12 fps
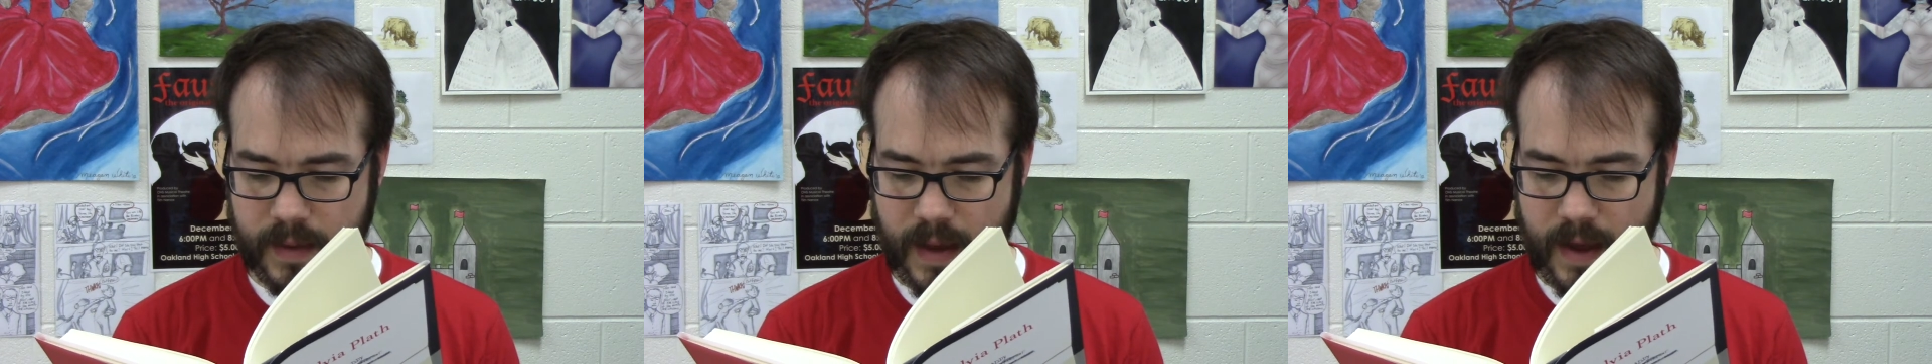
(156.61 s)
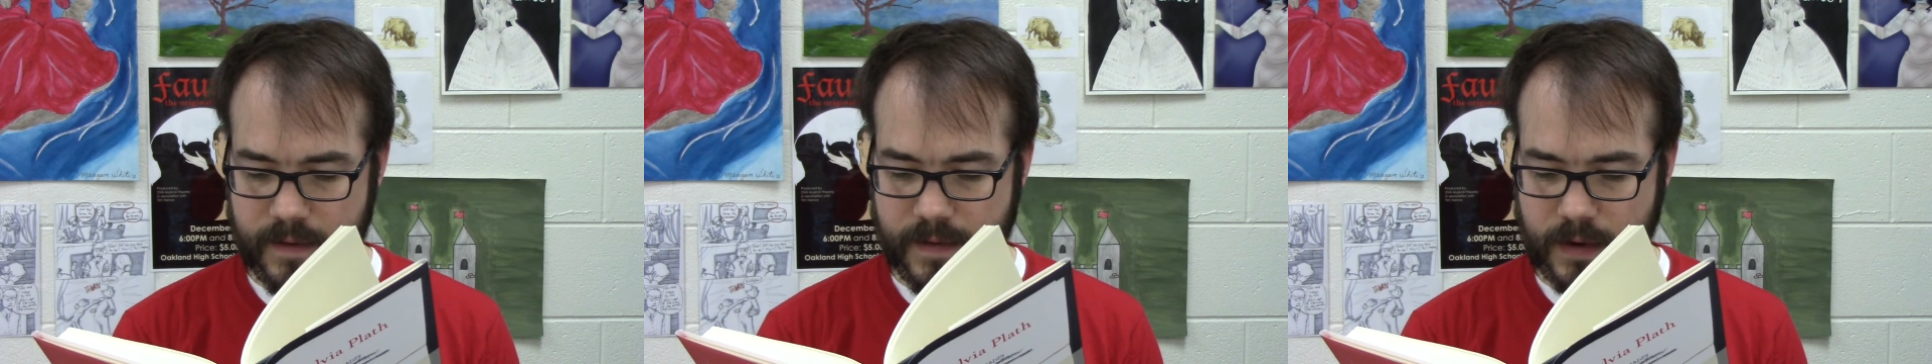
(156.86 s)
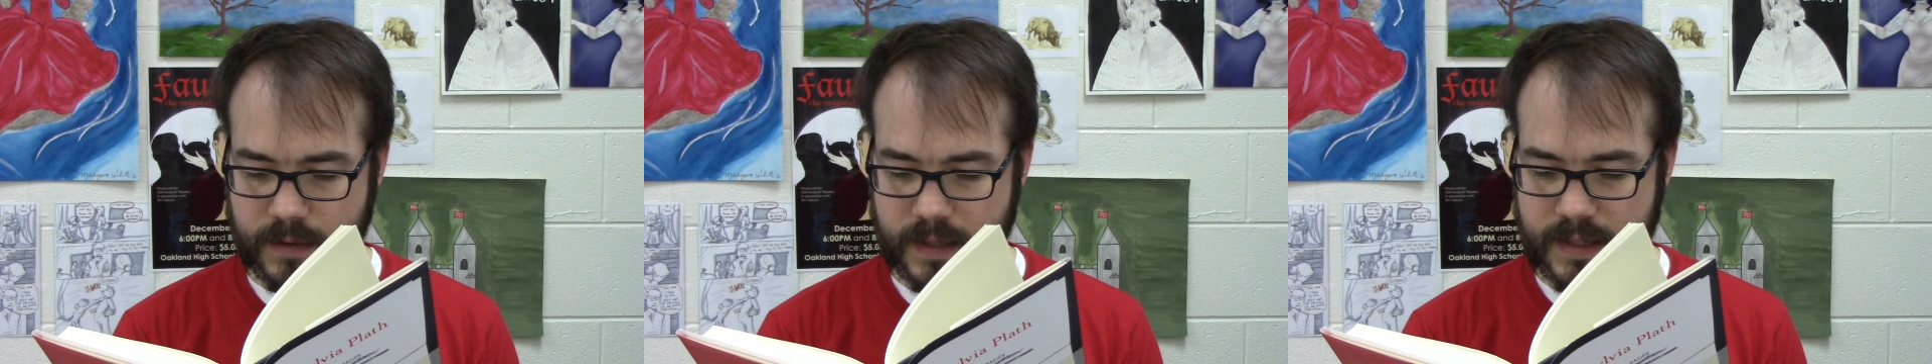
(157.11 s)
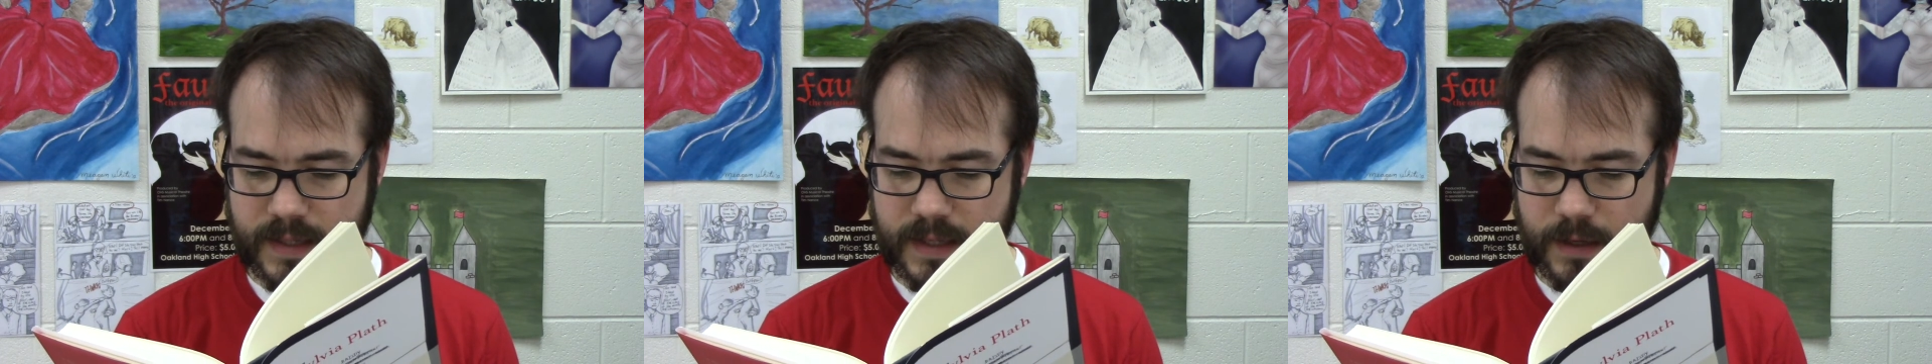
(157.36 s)
I felt a
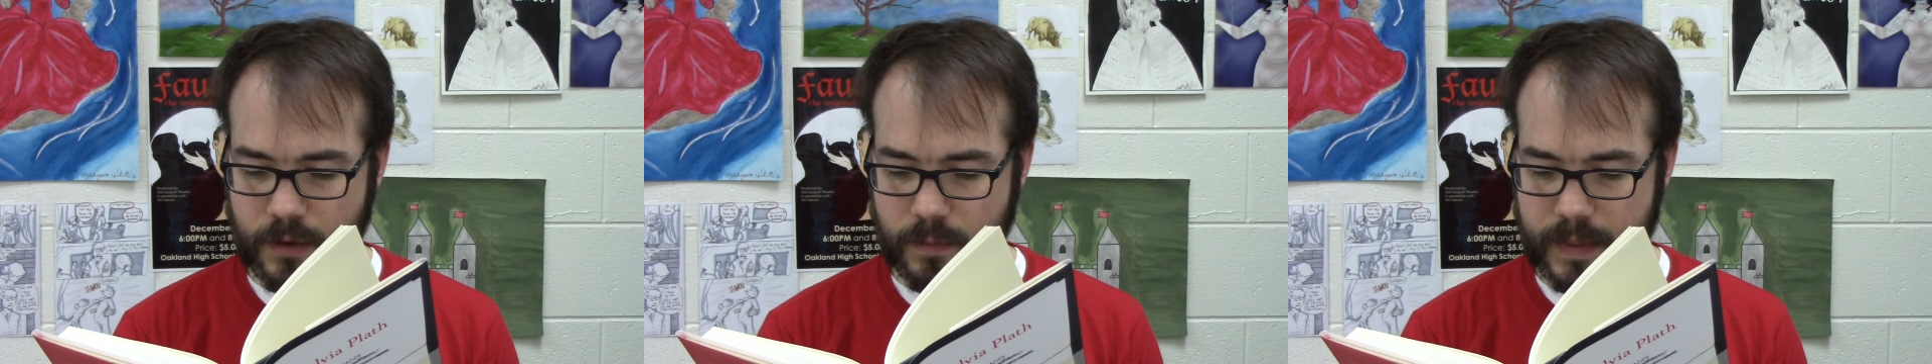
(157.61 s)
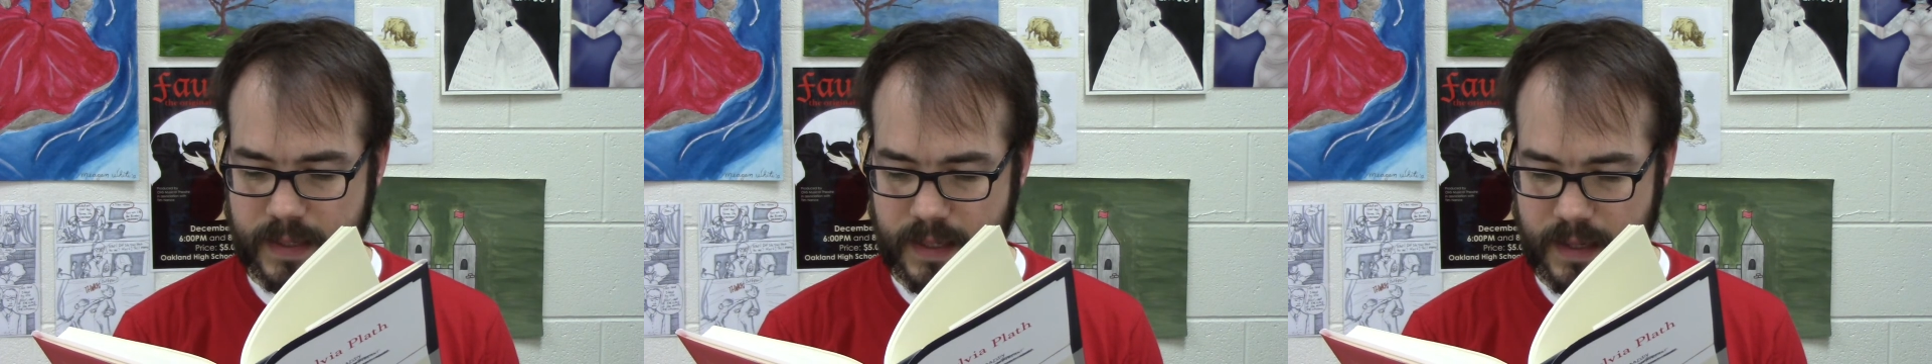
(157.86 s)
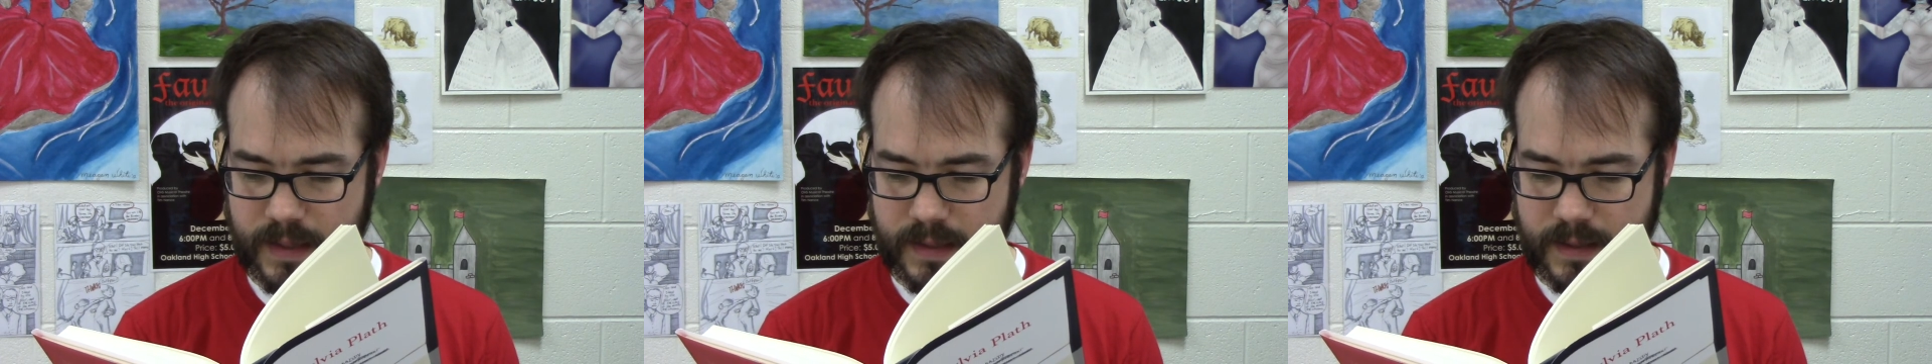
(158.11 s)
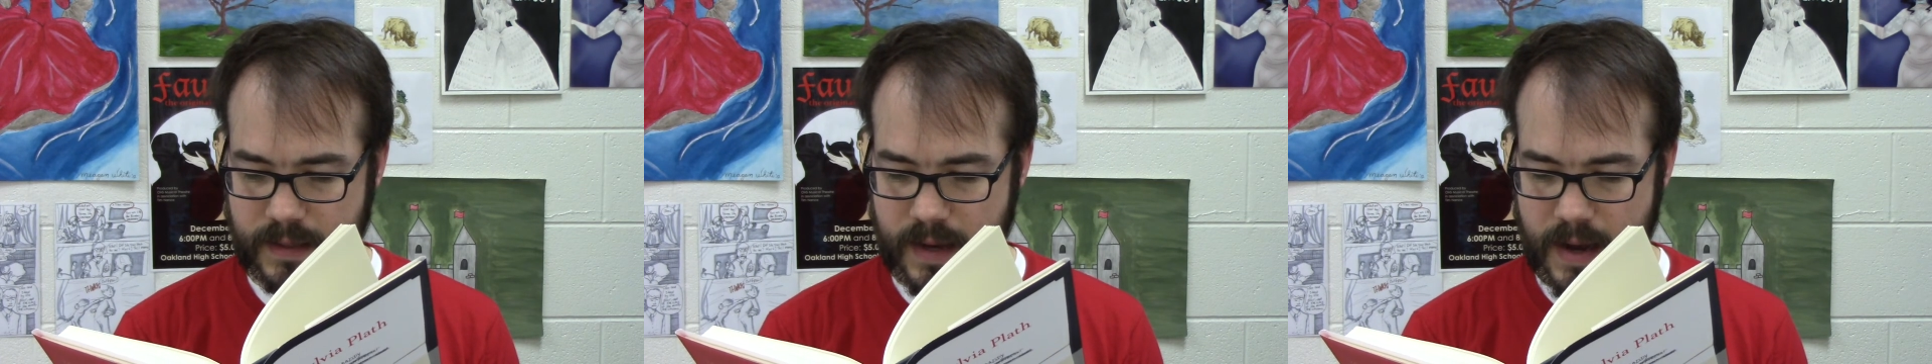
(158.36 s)
still
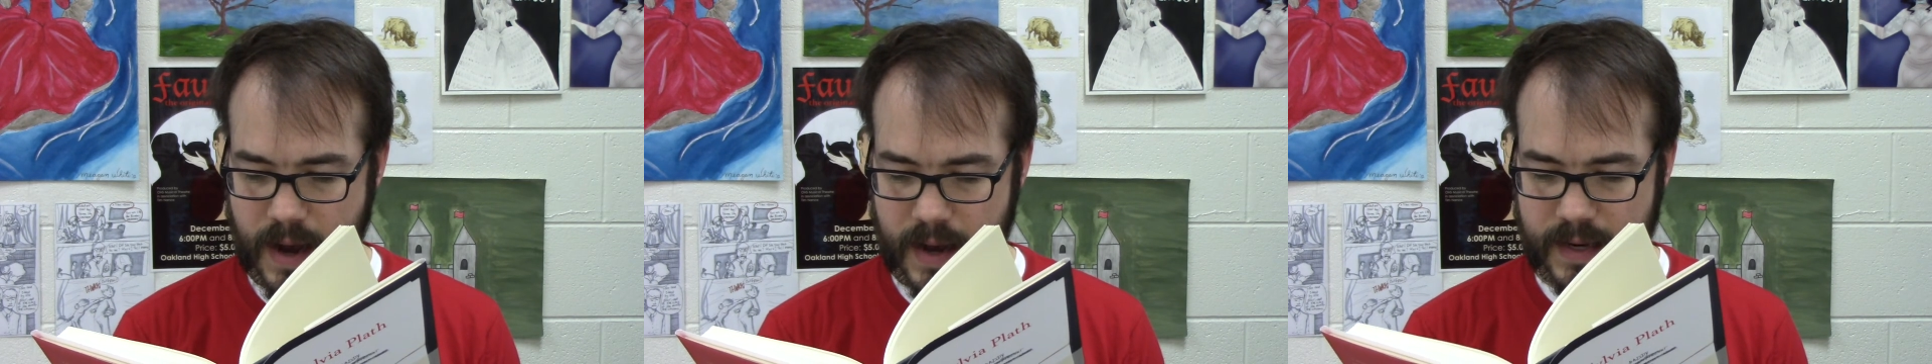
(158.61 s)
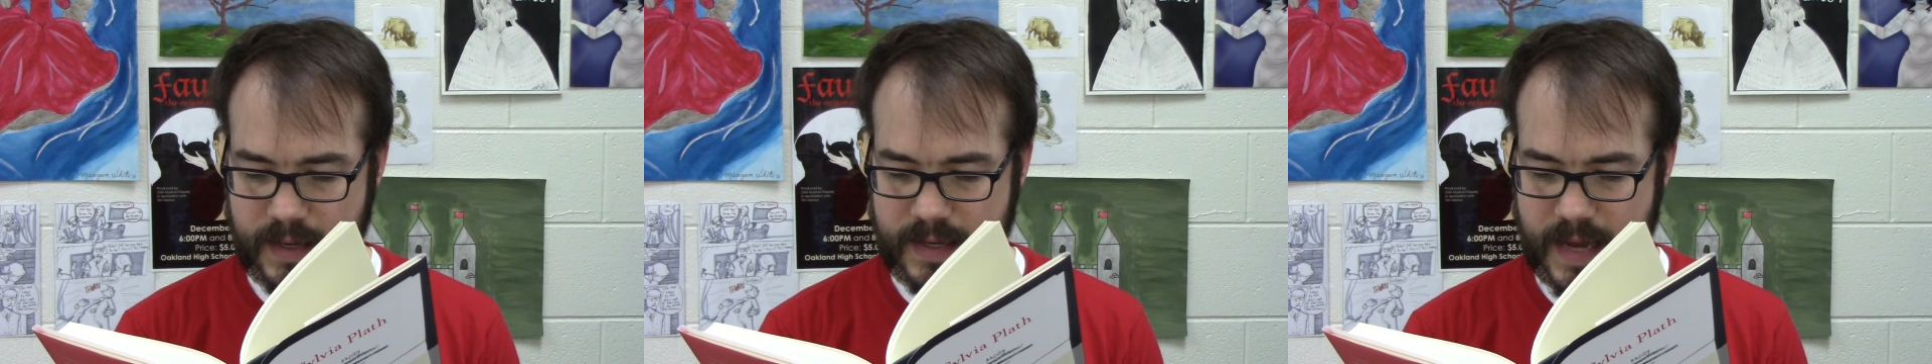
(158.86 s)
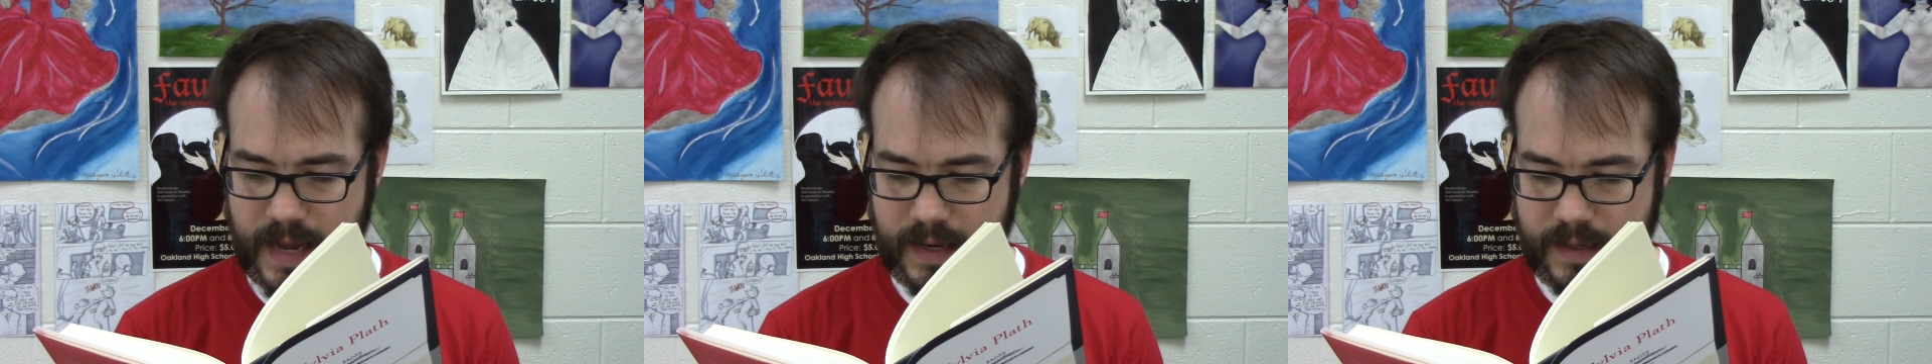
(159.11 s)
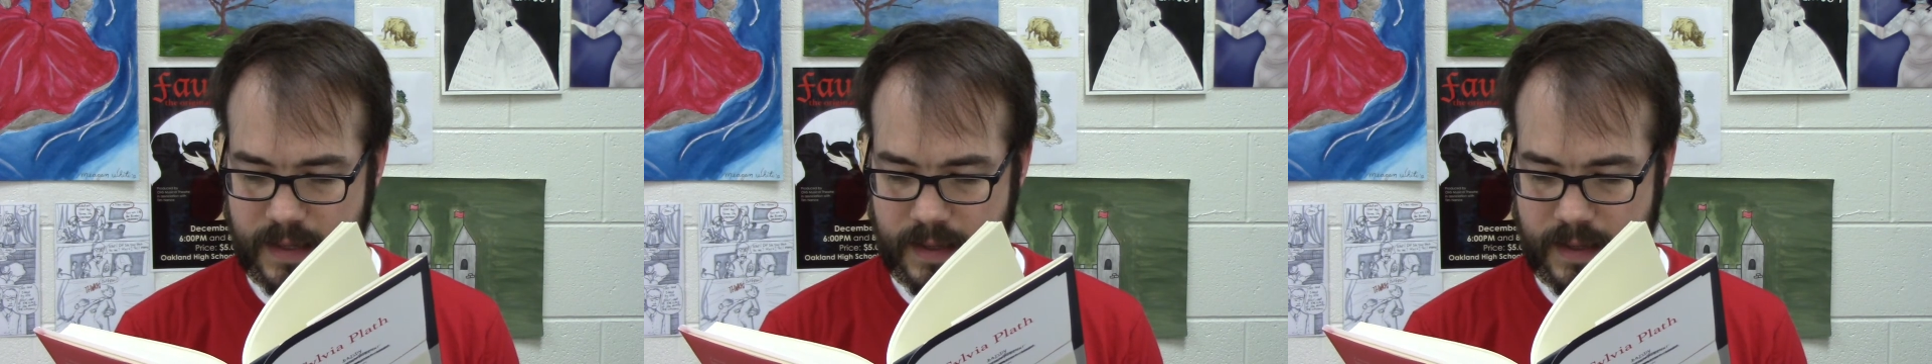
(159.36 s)
busyness, an intent.